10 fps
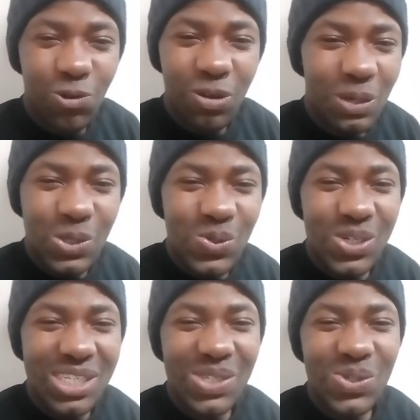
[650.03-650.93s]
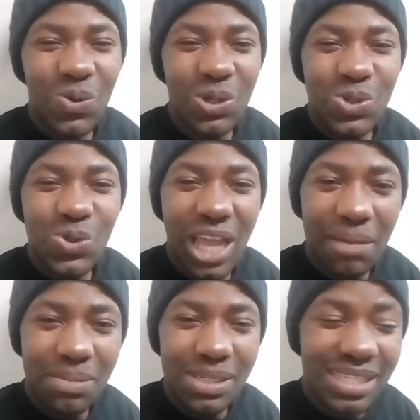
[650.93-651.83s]
female student is going to
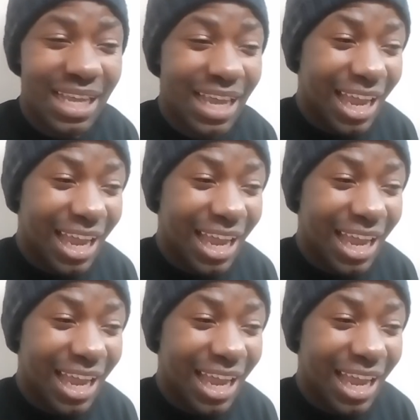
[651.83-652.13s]
campus.